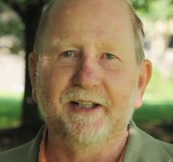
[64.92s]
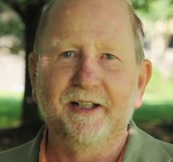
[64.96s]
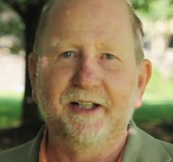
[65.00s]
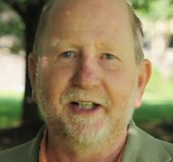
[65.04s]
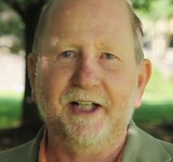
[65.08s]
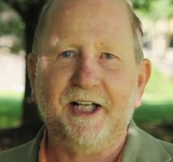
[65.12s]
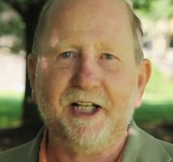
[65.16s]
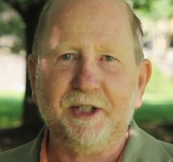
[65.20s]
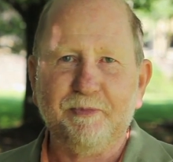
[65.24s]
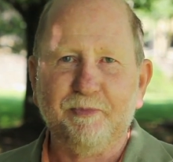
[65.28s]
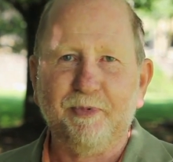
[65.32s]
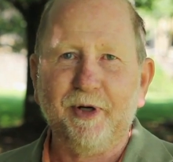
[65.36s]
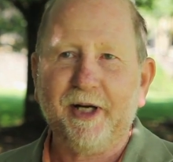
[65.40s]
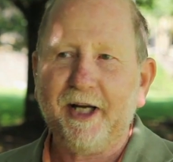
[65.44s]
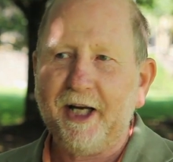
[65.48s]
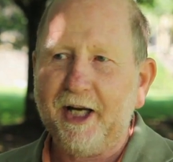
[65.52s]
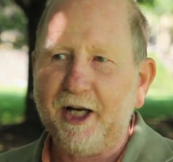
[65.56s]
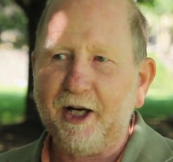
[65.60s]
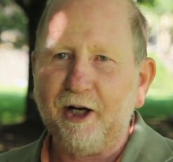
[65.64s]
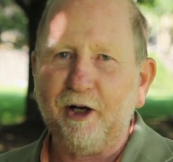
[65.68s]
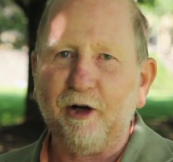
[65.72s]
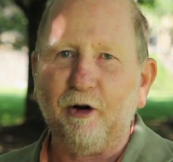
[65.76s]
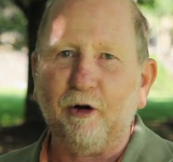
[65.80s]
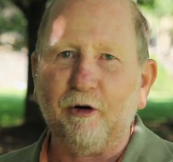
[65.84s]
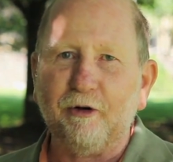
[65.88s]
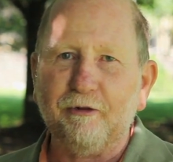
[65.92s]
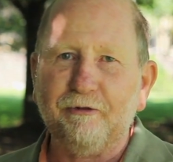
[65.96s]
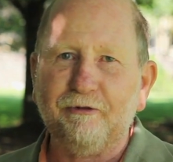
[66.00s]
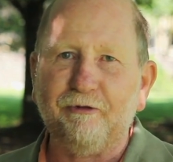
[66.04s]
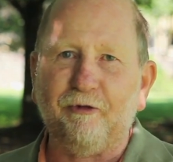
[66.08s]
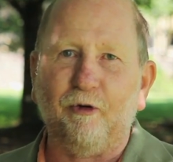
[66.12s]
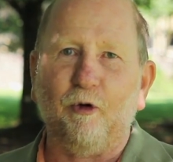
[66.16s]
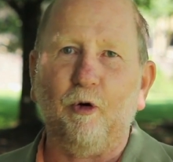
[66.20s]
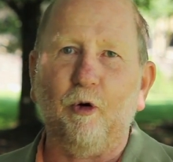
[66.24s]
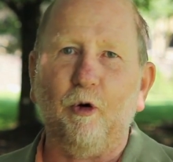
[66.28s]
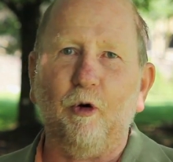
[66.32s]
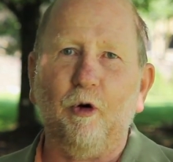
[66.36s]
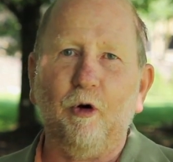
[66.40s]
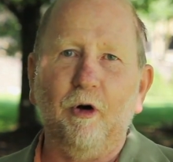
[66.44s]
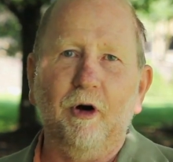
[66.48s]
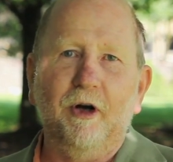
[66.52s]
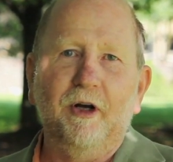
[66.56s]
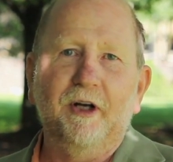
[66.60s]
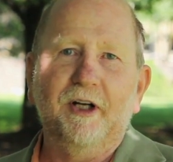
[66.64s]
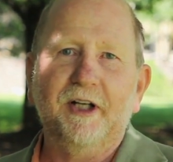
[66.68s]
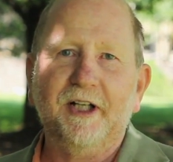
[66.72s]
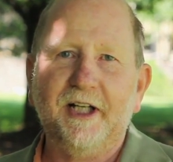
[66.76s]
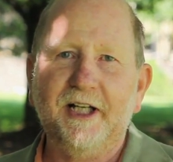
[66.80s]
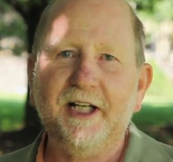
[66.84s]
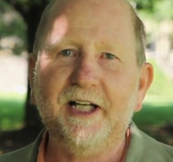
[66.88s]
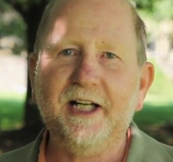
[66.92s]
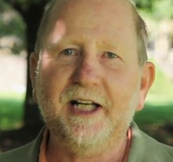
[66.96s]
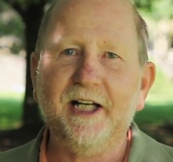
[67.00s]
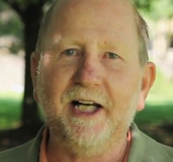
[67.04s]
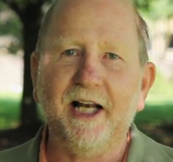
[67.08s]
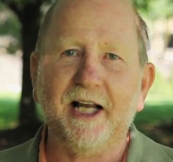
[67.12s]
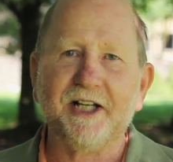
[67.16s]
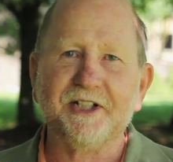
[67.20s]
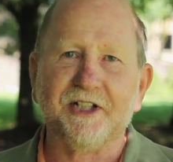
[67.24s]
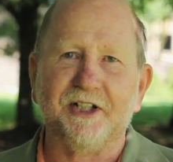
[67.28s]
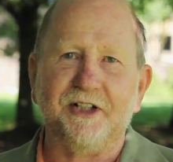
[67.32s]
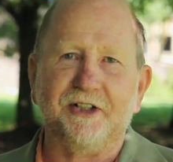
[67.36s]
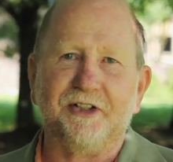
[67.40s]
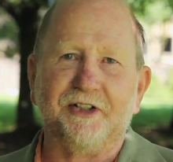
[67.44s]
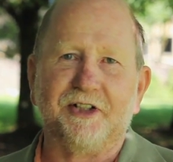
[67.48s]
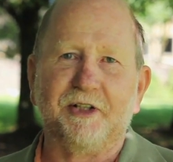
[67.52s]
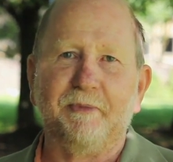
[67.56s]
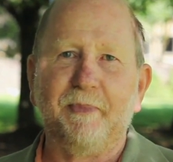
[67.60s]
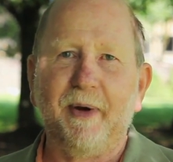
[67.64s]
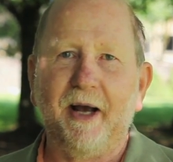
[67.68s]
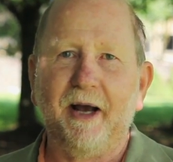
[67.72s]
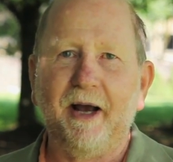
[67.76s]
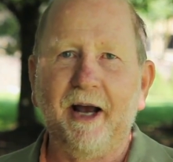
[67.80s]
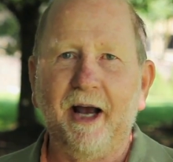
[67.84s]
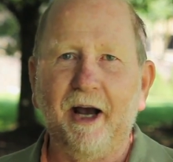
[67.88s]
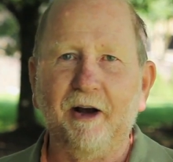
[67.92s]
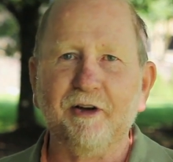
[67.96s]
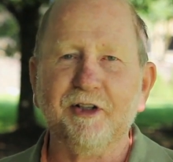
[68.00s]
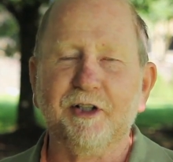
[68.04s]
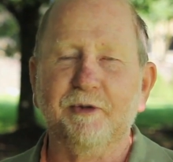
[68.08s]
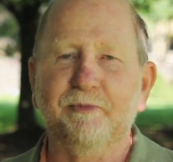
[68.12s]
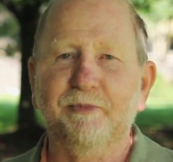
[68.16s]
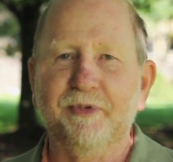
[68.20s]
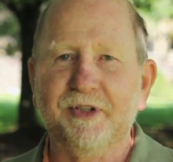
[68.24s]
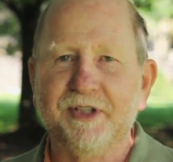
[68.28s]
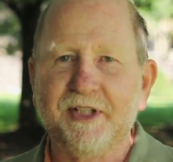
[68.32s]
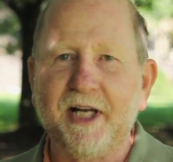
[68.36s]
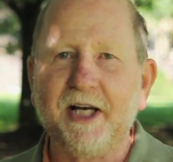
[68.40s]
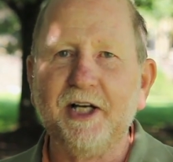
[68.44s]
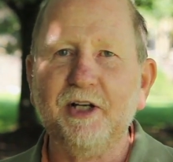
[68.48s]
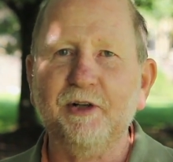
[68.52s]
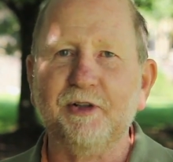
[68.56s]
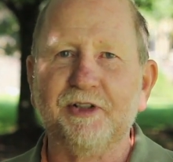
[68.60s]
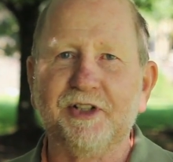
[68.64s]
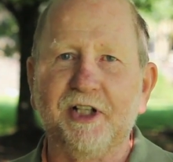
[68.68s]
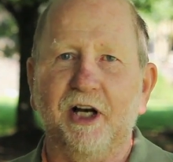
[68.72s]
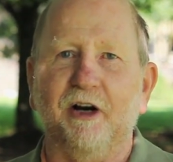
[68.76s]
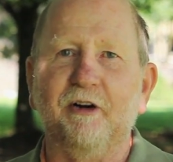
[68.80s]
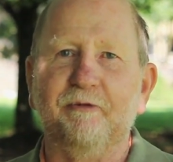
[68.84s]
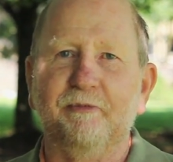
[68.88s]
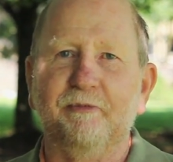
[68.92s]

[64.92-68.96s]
He's bringing along four key lessons about how to present yourself